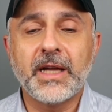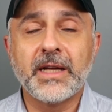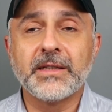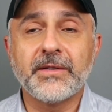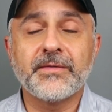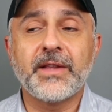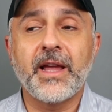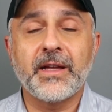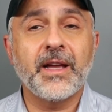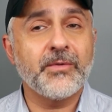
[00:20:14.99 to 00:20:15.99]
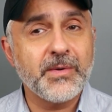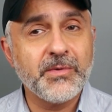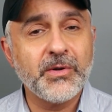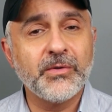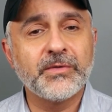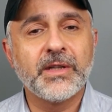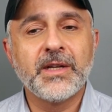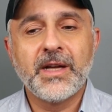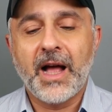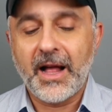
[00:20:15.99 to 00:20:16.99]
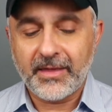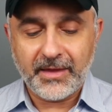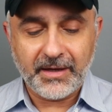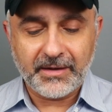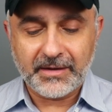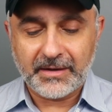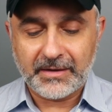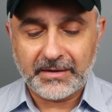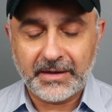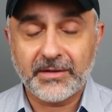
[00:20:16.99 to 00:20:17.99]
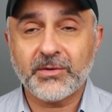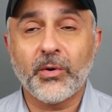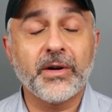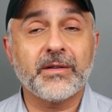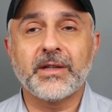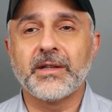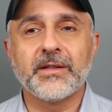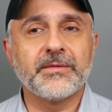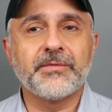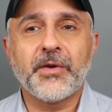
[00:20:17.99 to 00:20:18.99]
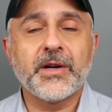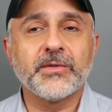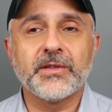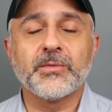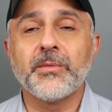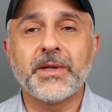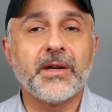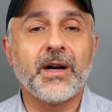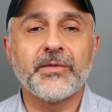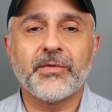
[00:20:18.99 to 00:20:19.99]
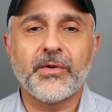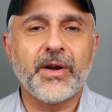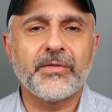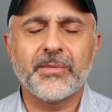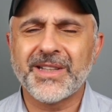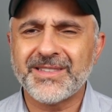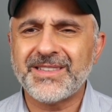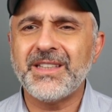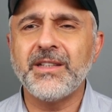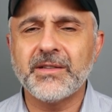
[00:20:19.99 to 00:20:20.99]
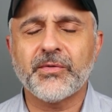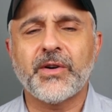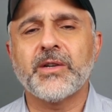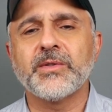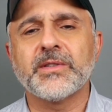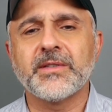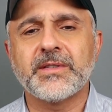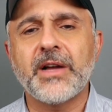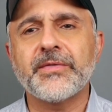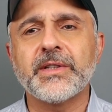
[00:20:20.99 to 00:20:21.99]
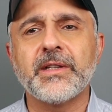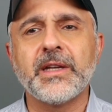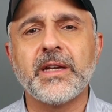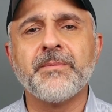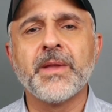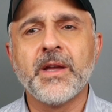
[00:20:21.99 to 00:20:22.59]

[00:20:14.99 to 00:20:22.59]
And if they get removed, I think uh, historic uh, fragrances will be gone forever because these fragrances definitely